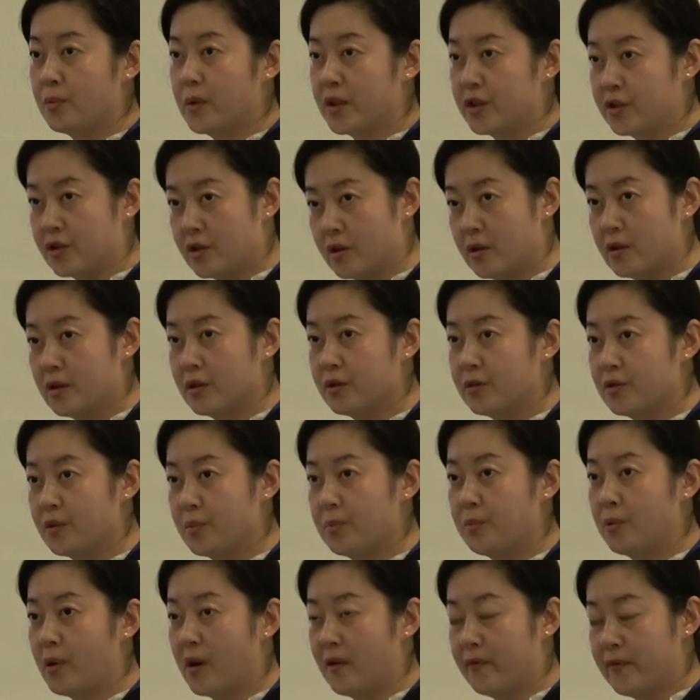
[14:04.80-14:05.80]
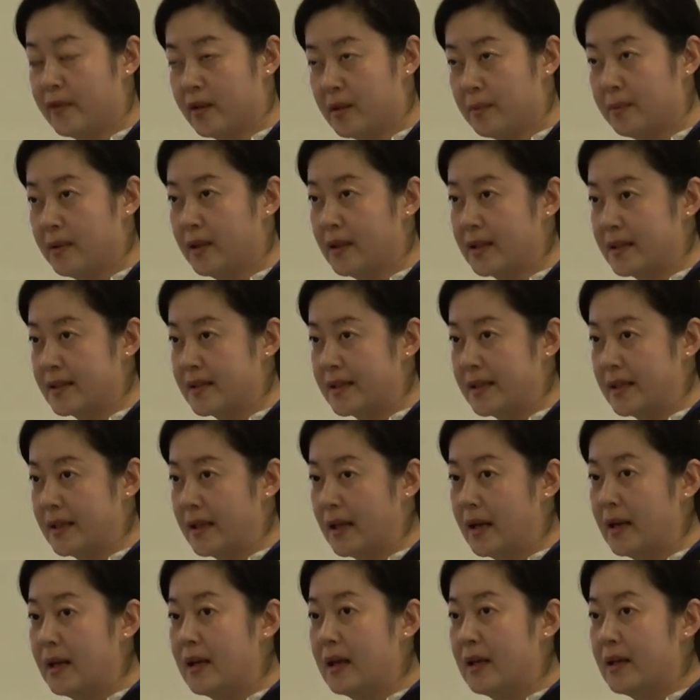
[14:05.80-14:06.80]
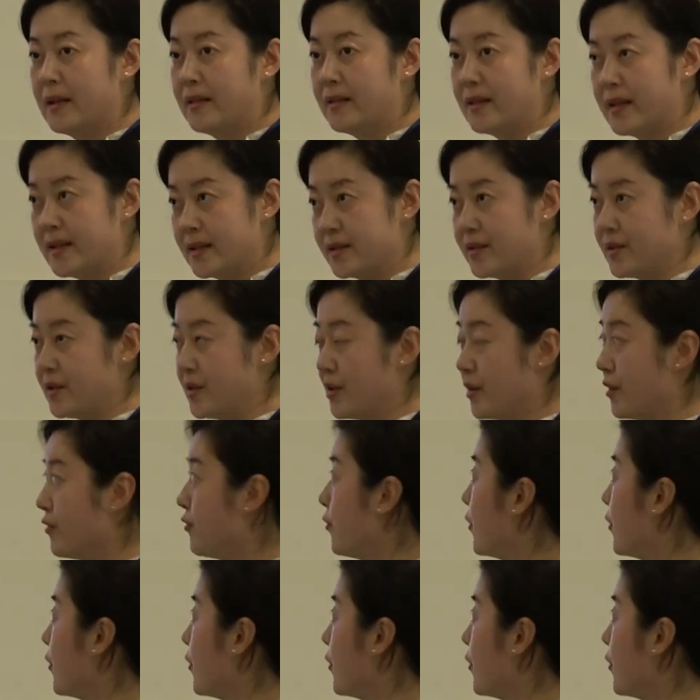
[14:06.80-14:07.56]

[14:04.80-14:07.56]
return to profitability this year